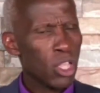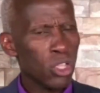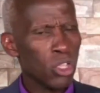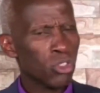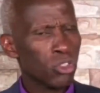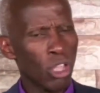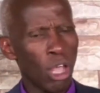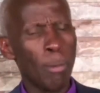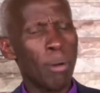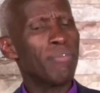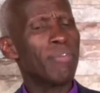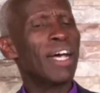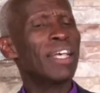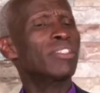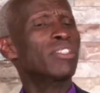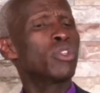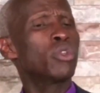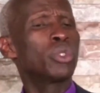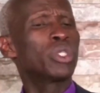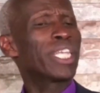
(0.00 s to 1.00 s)
Some of
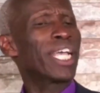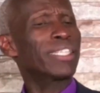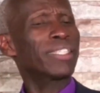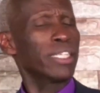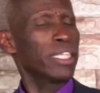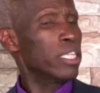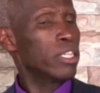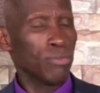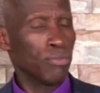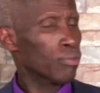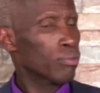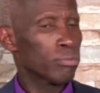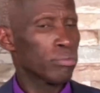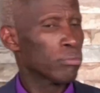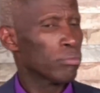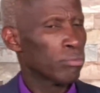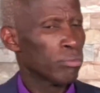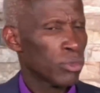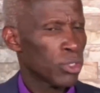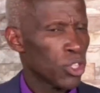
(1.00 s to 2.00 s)
us, you just live,
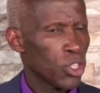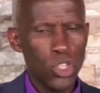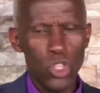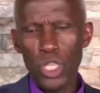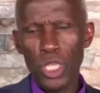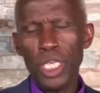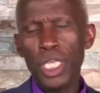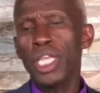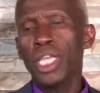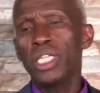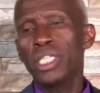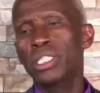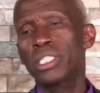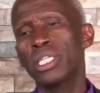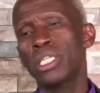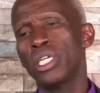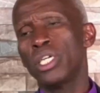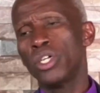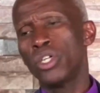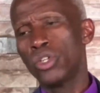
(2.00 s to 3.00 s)
eat,
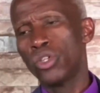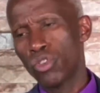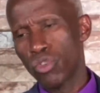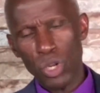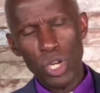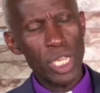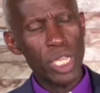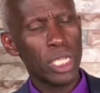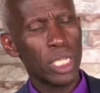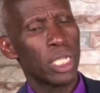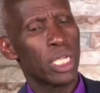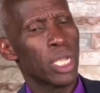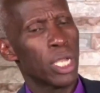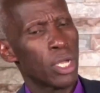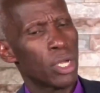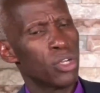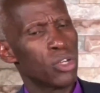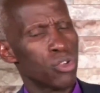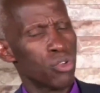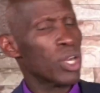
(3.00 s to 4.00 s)
drink,
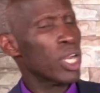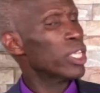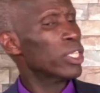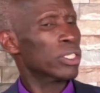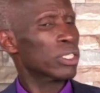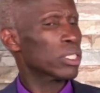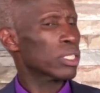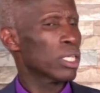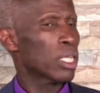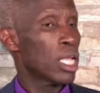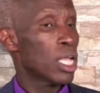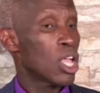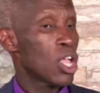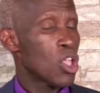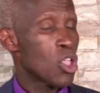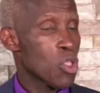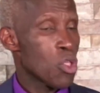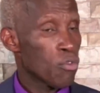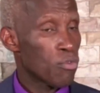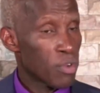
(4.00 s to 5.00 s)
dress.
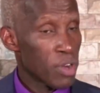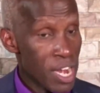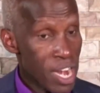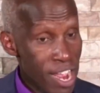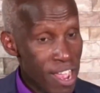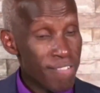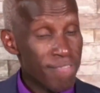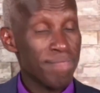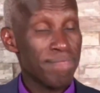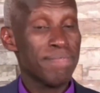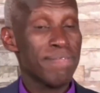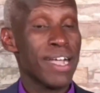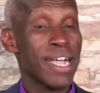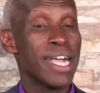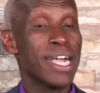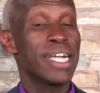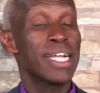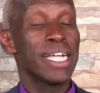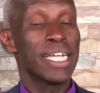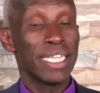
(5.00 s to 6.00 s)
You've
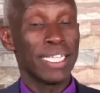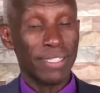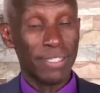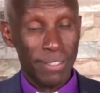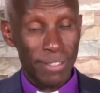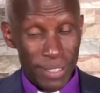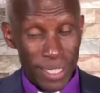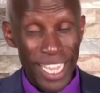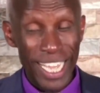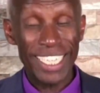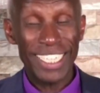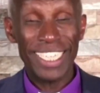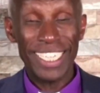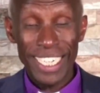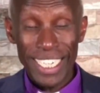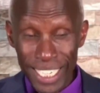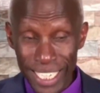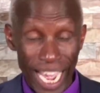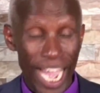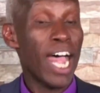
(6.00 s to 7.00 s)
never sat
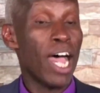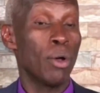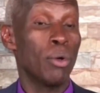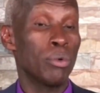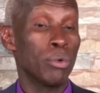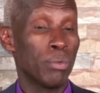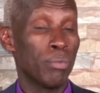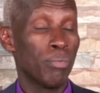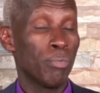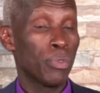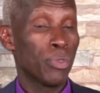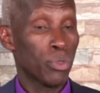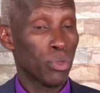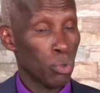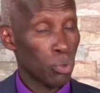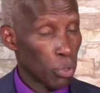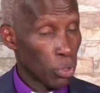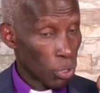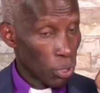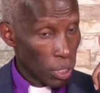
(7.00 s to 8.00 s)
down
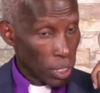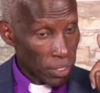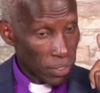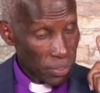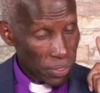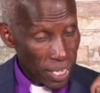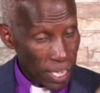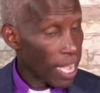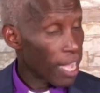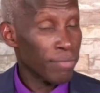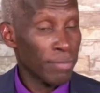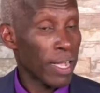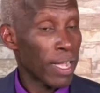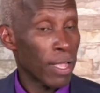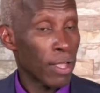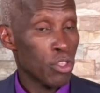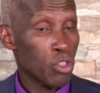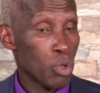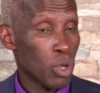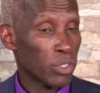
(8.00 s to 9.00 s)
to discover
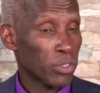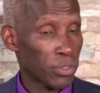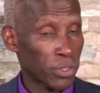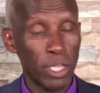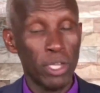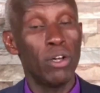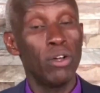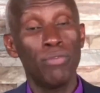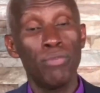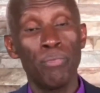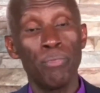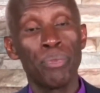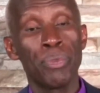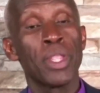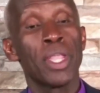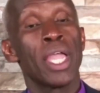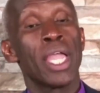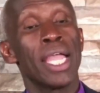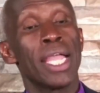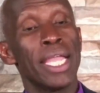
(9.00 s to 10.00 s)
yourself
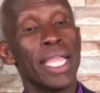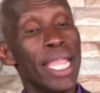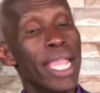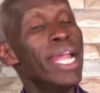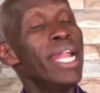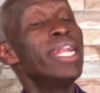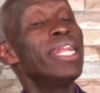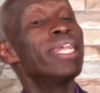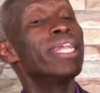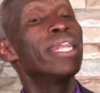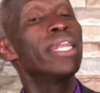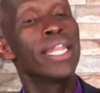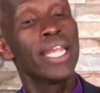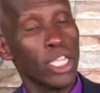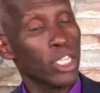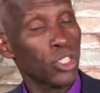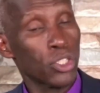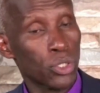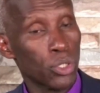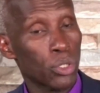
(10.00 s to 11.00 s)
in
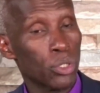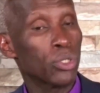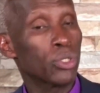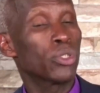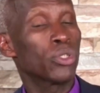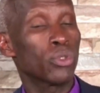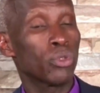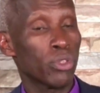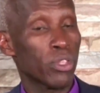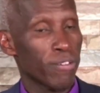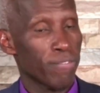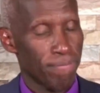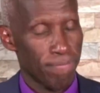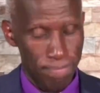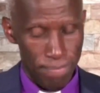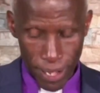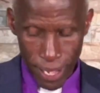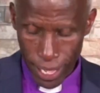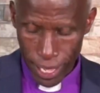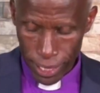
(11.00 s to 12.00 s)
relation to the
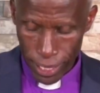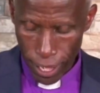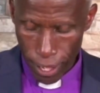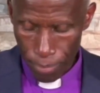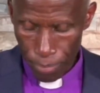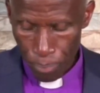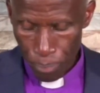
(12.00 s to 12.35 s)
Father.